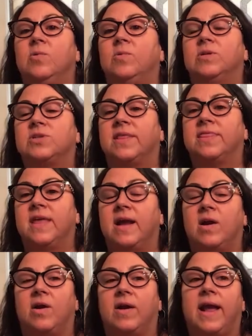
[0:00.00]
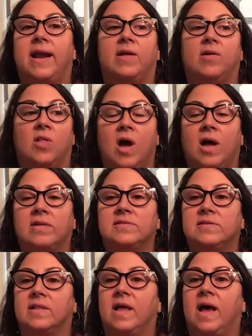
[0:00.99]
which I think are getting
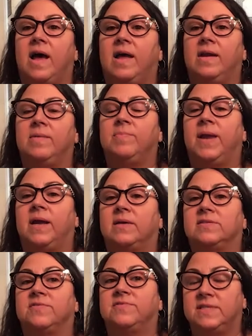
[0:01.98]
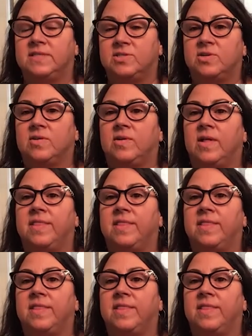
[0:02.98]
lost a lot because of digital.